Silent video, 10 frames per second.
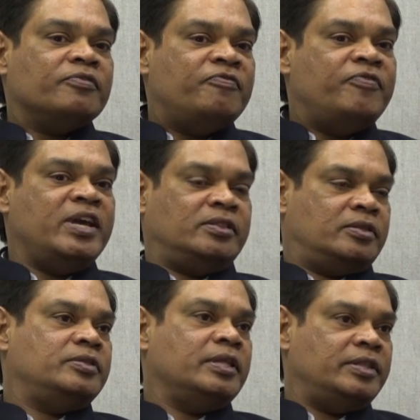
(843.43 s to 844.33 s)

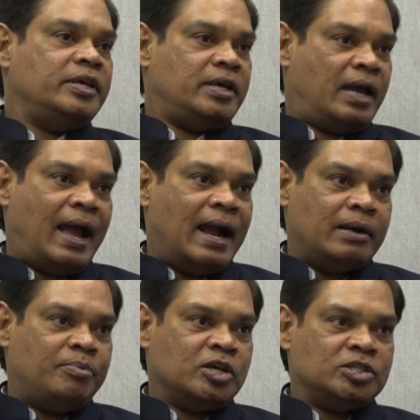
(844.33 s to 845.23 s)
faith that they
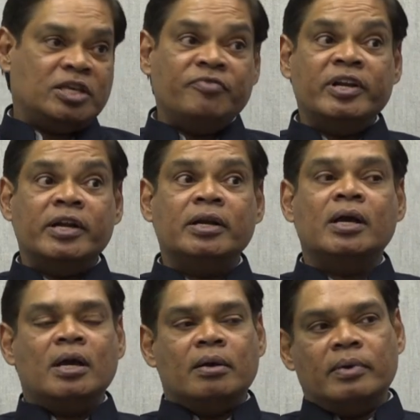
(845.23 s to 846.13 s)
had, because even in,
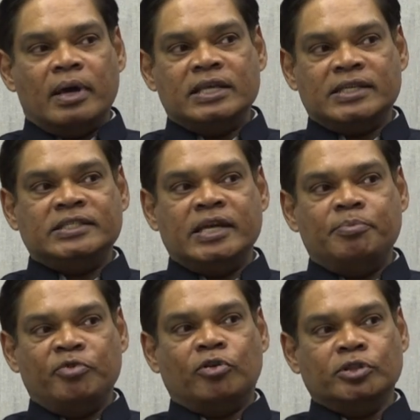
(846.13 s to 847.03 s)
as I said
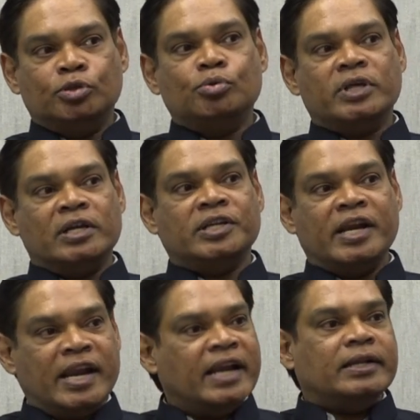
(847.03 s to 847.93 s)
before, the
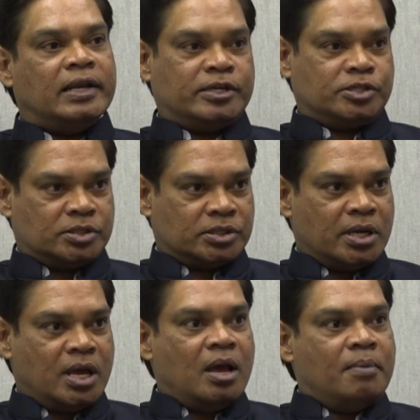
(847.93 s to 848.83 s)
2008 elections,
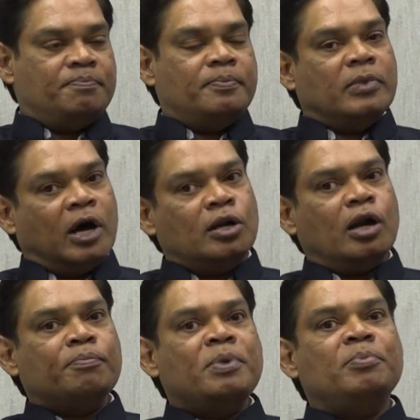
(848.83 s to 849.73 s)
a
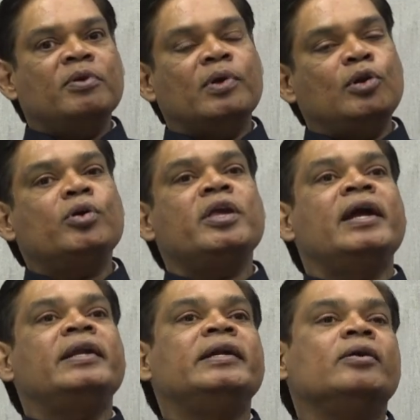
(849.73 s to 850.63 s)
lot of people were looking
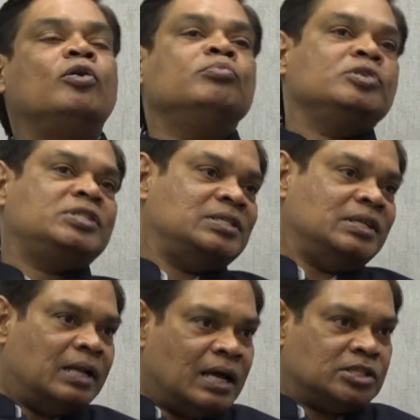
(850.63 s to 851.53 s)
at it almost as
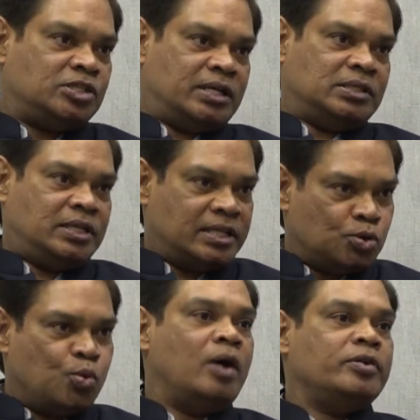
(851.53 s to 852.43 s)
a last chance. Let's
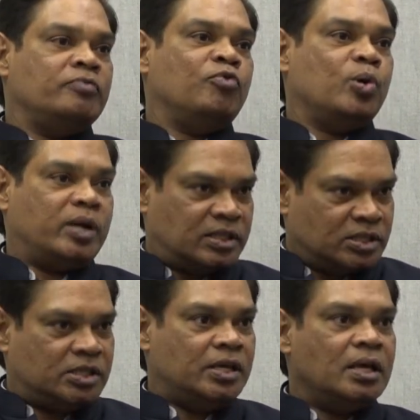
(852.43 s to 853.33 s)
go out and vote and
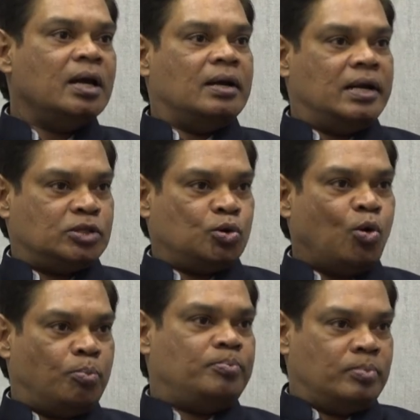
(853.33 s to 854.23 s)
see. Let's
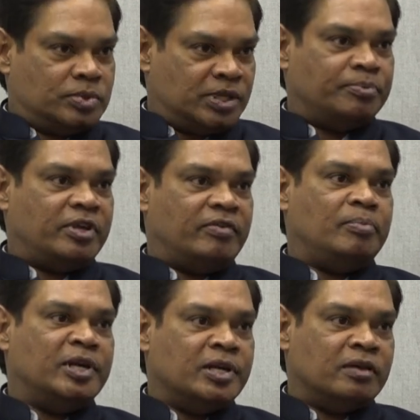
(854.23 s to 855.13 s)
hope something will
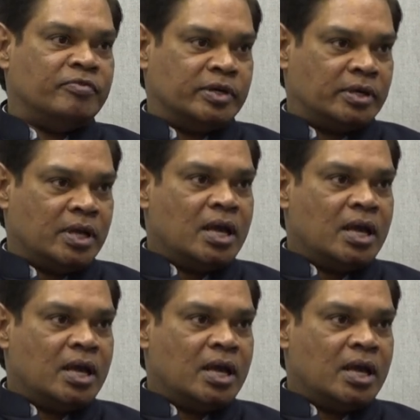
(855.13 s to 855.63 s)
be delivered.